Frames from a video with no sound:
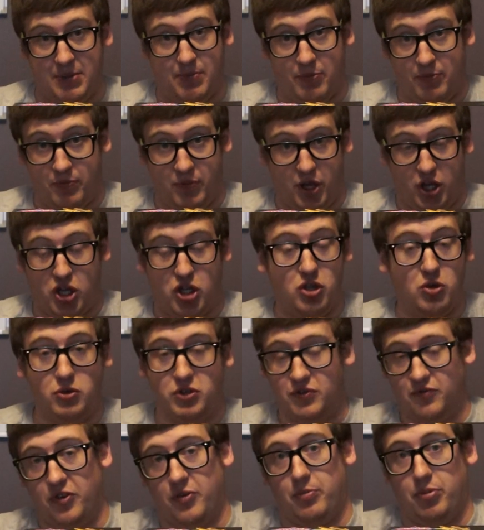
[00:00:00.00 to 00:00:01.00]
up a, a
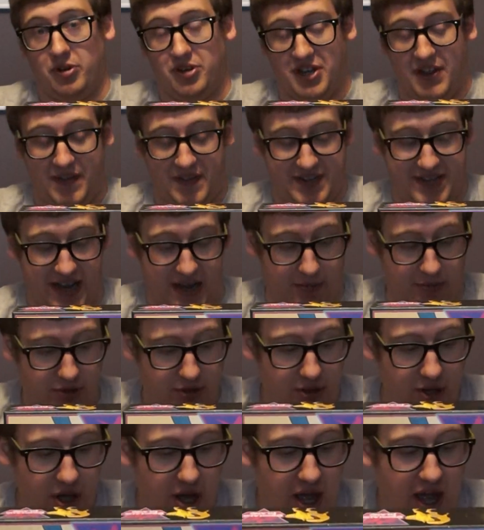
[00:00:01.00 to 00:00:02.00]
huge footprint on the
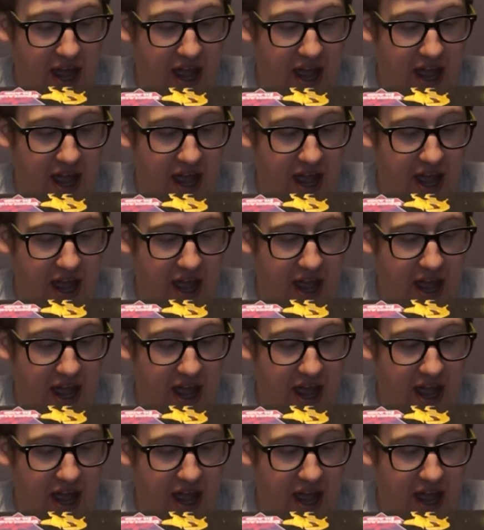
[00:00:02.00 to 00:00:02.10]
table.